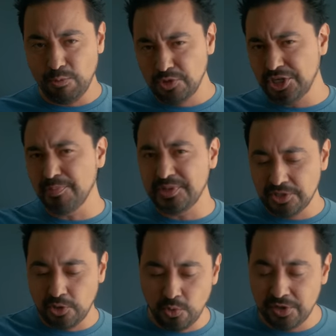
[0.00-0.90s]
And we'll jump
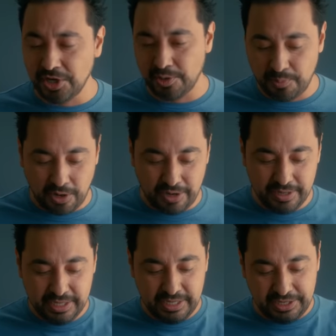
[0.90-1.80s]
into the whole color
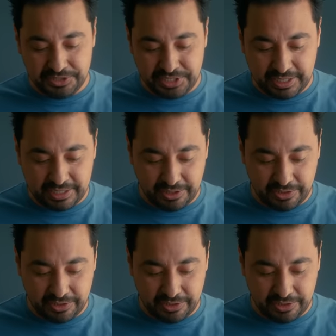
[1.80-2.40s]
part in a second